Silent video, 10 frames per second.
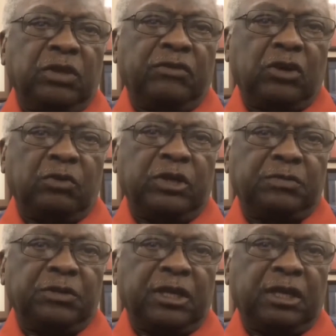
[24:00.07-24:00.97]
have
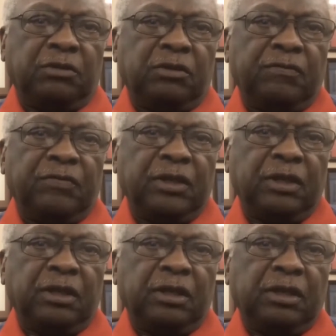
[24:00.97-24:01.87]
always been able
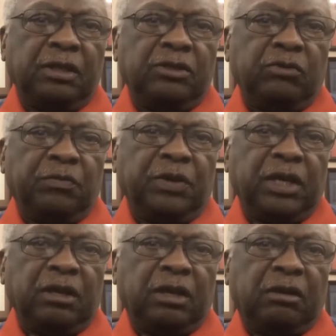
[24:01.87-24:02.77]
to
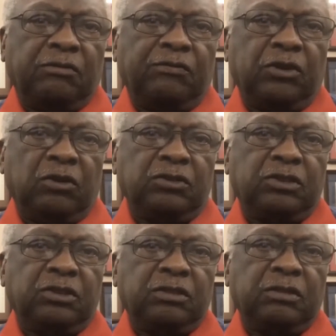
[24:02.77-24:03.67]
repair our
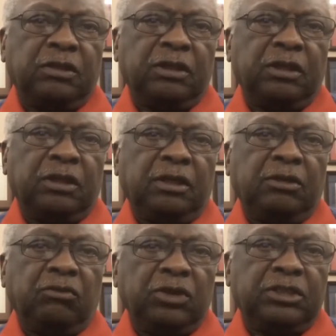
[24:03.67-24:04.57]
faults.
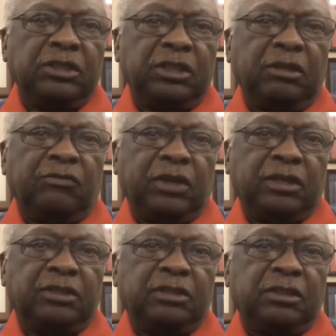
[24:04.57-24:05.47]
Recent
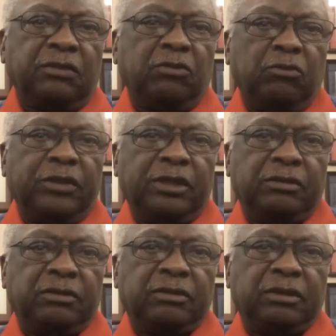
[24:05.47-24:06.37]
events have
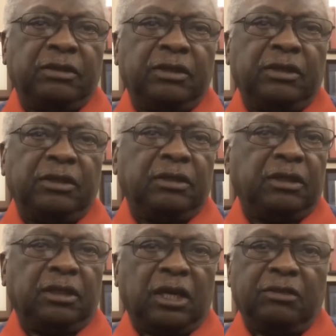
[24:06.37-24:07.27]
revealed
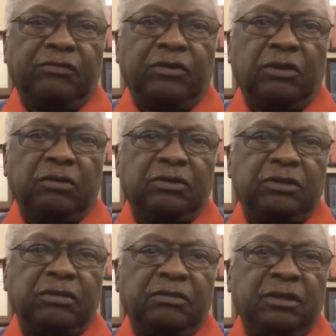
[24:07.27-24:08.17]
a lot of
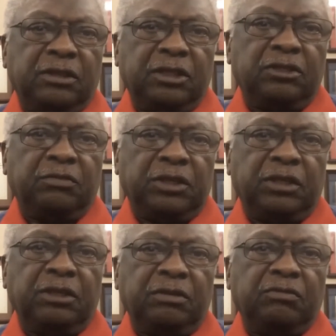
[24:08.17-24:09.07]
faults that need to
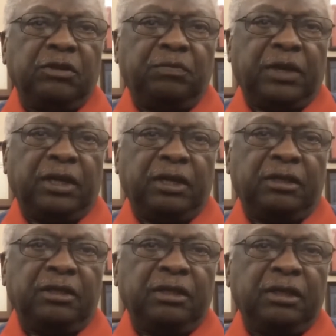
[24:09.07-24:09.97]
be
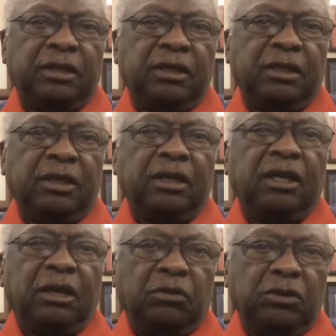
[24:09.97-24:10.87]
repaired.
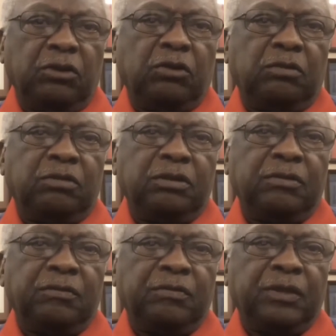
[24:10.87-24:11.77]
I would hope
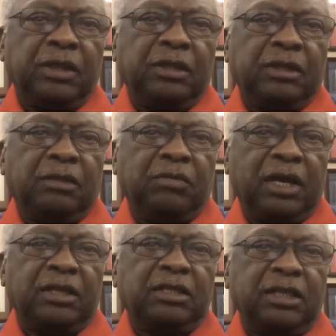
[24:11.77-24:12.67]
that
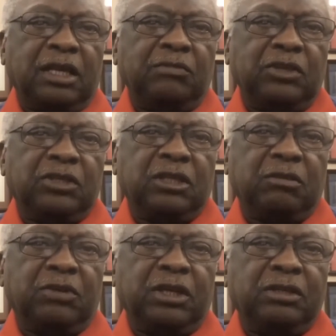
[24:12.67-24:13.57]
by the time you
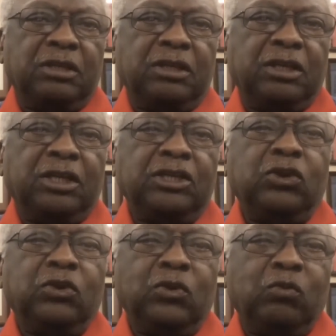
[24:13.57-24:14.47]
celebrate
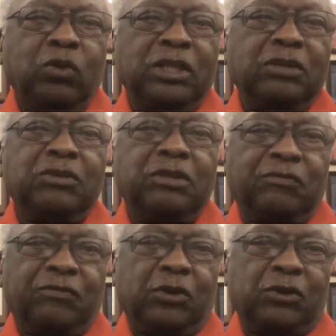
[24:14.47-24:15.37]
your
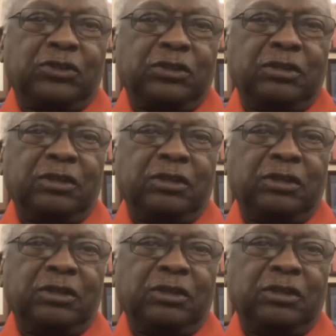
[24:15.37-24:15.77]
101st,